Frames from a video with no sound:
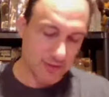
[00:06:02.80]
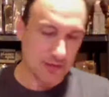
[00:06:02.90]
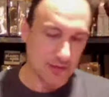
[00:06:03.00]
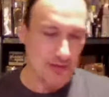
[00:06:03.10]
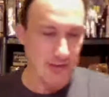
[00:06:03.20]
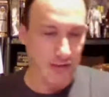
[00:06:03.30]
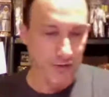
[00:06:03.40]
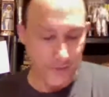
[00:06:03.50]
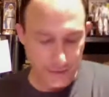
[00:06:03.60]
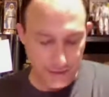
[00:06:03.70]
I just
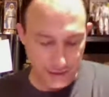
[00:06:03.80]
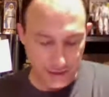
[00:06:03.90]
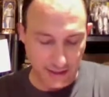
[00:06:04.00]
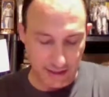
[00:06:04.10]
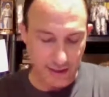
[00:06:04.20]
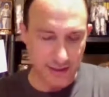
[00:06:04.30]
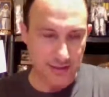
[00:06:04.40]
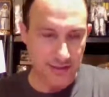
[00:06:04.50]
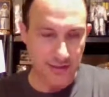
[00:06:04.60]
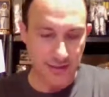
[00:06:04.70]
learned, I
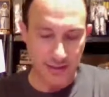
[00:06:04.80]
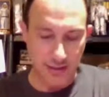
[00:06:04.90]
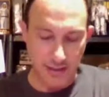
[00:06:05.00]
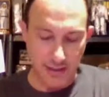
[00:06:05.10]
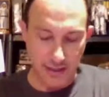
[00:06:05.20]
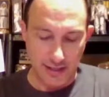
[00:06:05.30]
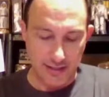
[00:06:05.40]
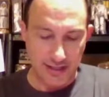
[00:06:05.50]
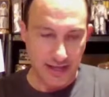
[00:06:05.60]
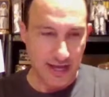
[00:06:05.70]
guess,
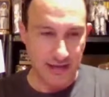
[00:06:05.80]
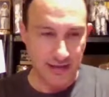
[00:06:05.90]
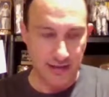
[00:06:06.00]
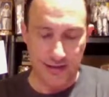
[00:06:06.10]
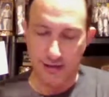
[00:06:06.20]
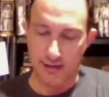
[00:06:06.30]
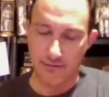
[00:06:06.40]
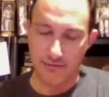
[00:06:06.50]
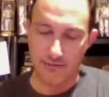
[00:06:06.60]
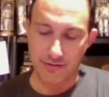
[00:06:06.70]
is that
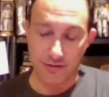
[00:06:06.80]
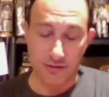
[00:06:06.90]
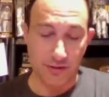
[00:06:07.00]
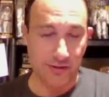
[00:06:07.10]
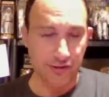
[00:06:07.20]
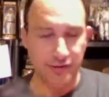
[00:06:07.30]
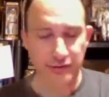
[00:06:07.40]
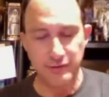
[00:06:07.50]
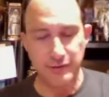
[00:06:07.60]
this card,